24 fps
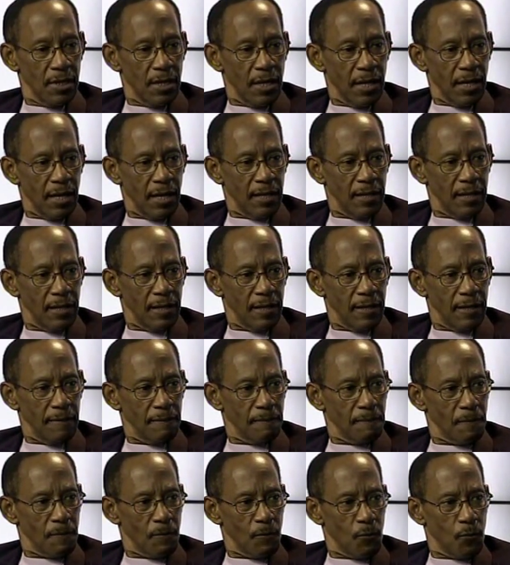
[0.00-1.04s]
and,
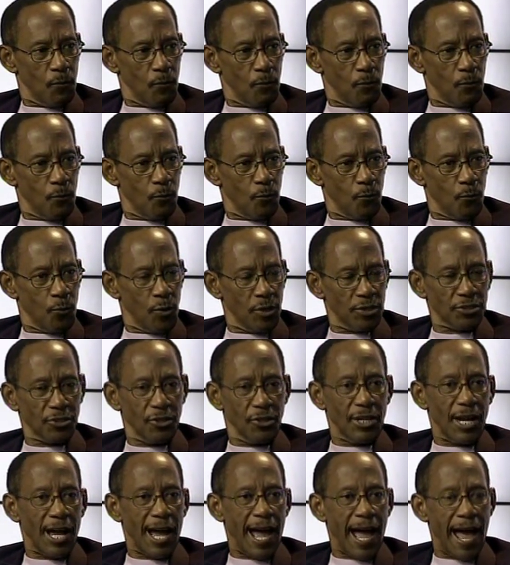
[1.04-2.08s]
and what's
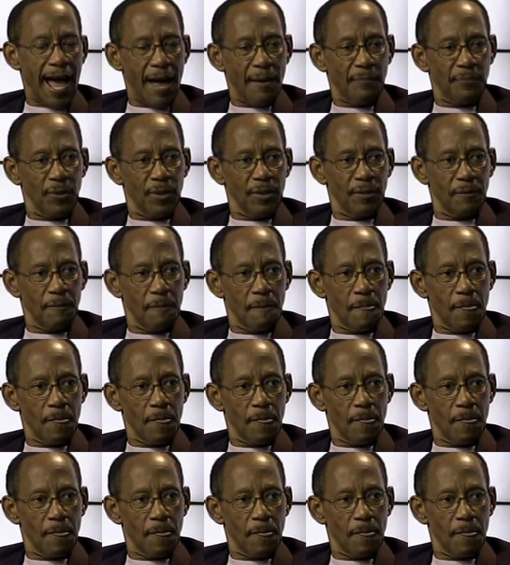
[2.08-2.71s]
going to happen